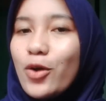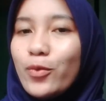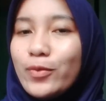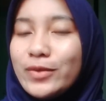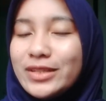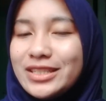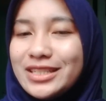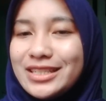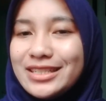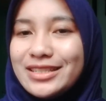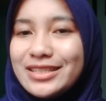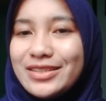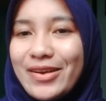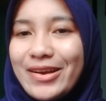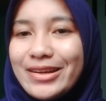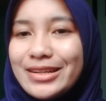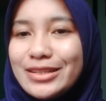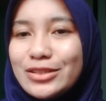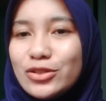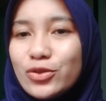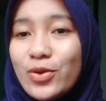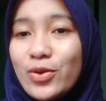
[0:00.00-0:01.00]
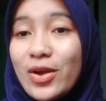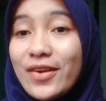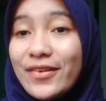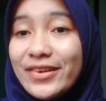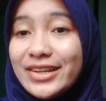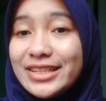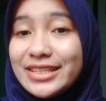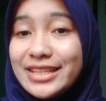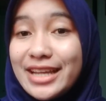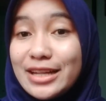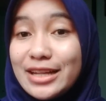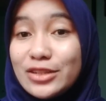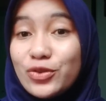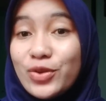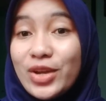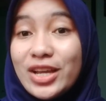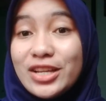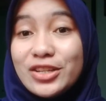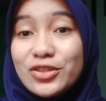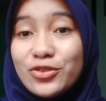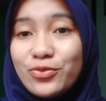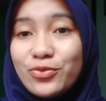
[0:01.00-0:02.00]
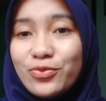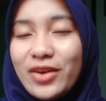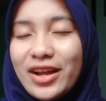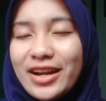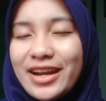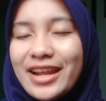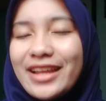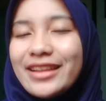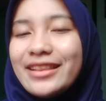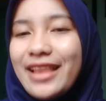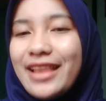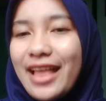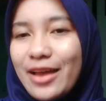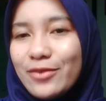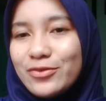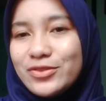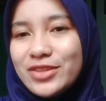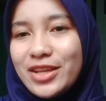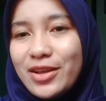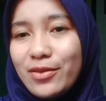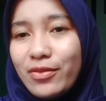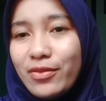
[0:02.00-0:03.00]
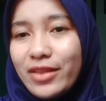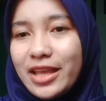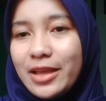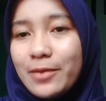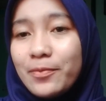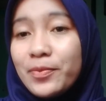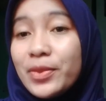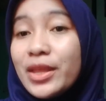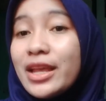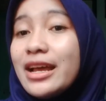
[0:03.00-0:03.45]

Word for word: which is ready to guarantee education fund and life safely